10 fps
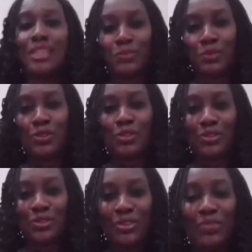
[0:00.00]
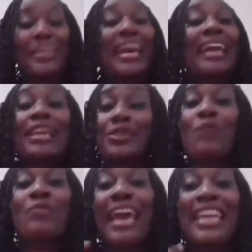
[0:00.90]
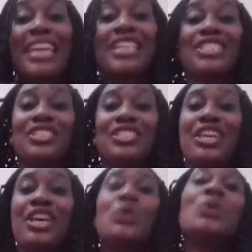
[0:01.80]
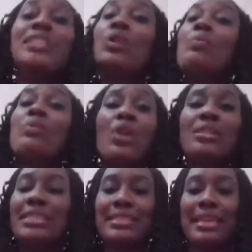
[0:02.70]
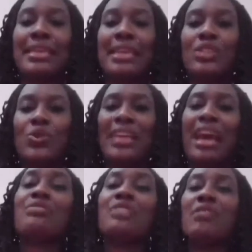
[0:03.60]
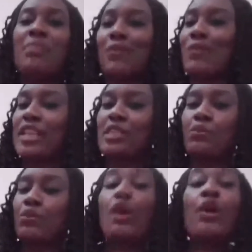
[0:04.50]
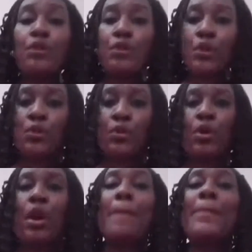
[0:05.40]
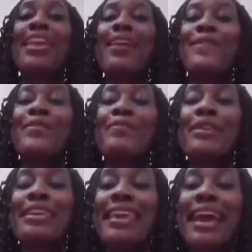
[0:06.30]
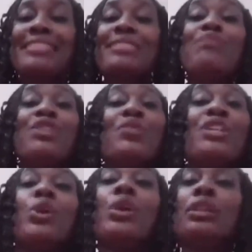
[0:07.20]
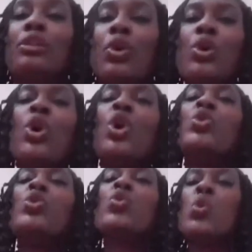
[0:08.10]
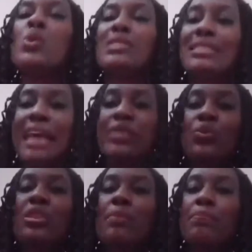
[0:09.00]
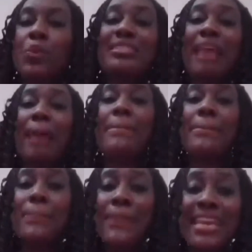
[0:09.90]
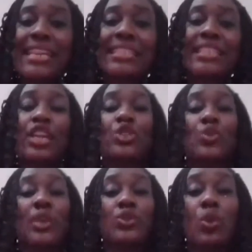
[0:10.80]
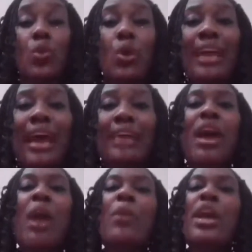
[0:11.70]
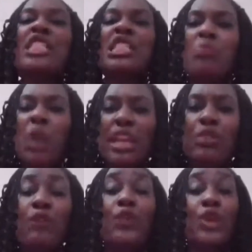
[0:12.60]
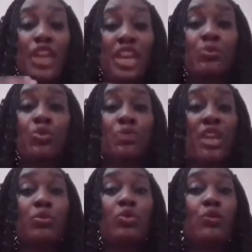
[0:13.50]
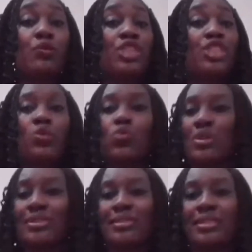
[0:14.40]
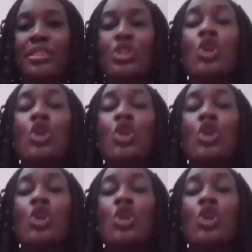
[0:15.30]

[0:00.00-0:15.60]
the book, regardless of their ages. Don't say, oh, because he's 10 years old, I have to give him a fat book. No. If he hasn't been reading all along, you could start with the books that pique his interest on one hand, but it's small enough for him to be able to finish in one sitting